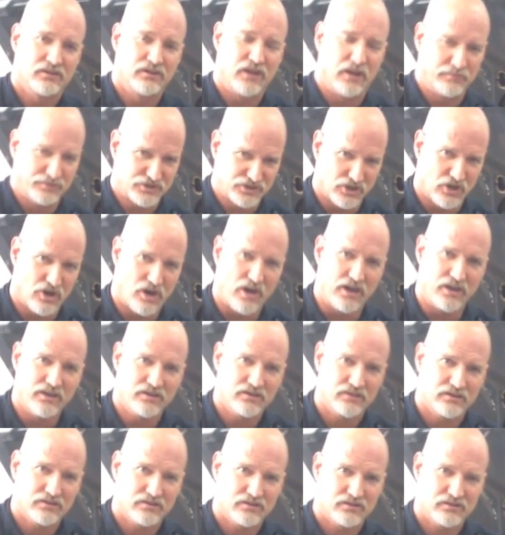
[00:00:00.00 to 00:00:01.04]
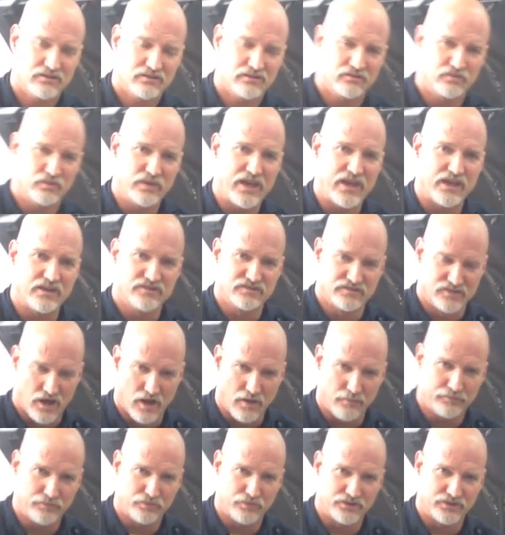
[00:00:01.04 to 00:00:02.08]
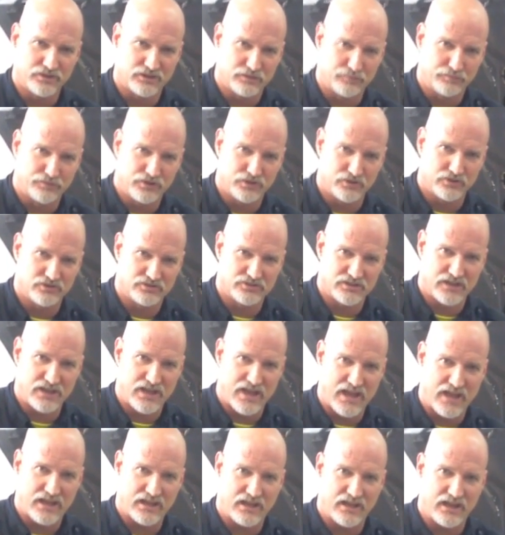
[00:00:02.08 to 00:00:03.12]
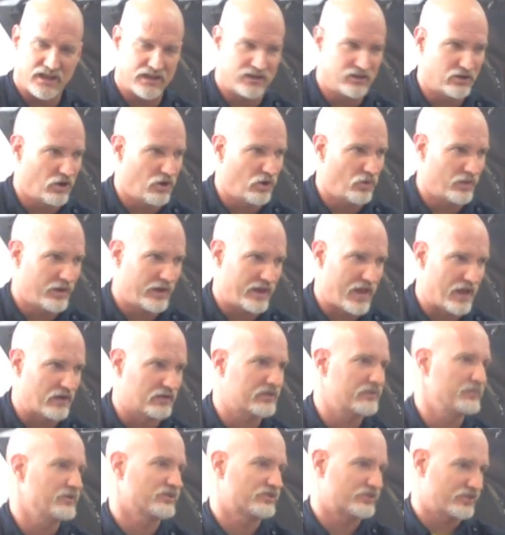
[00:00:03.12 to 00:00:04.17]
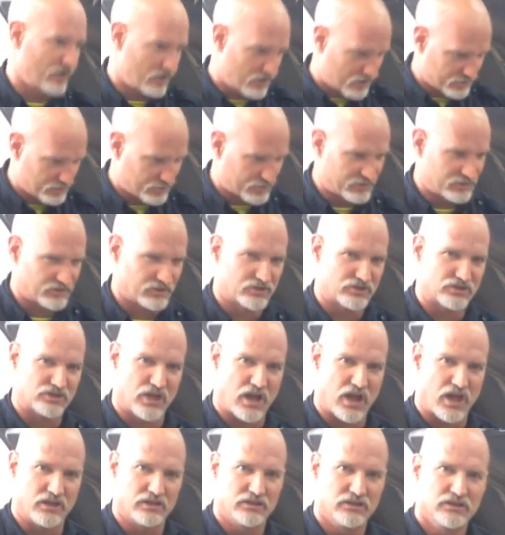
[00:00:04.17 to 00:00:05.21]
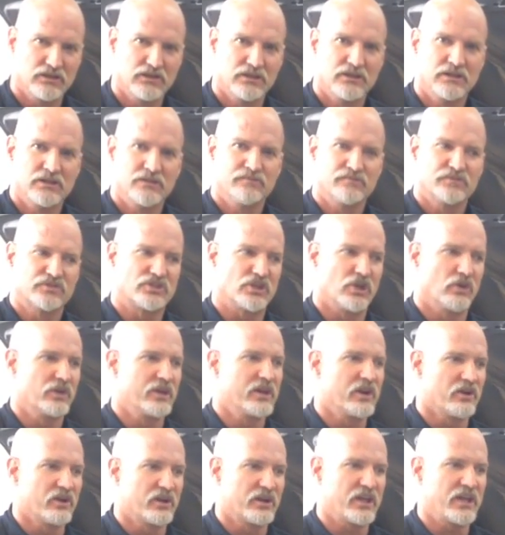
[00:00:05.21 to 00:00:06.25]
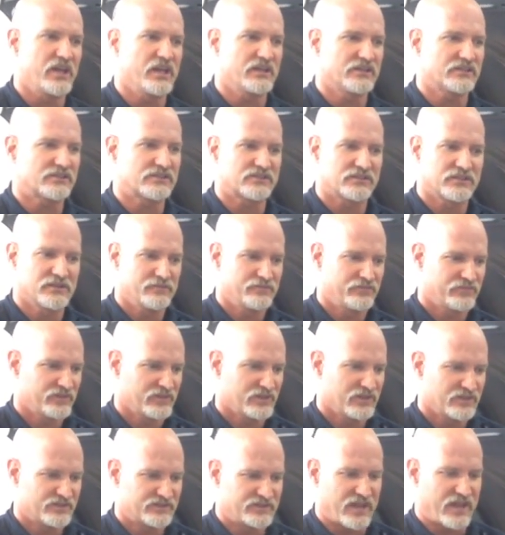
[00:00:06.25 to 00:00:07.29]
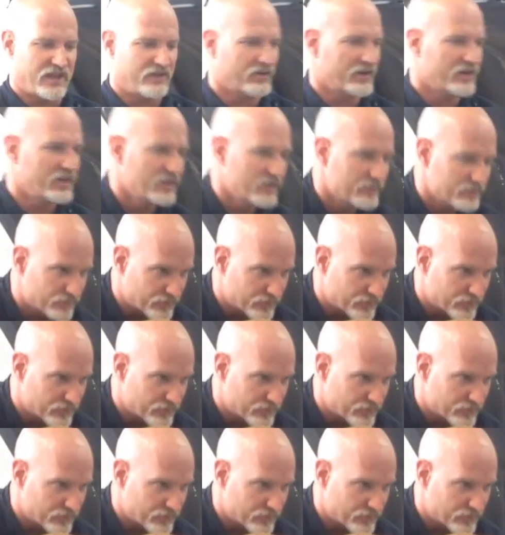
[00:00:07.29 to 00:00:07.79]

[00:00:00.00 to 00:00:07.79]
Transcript: I'm sorry. We had a dump with the computer today, and it all went out. Come here, sir. One into the shot. So here it is. Say Ready?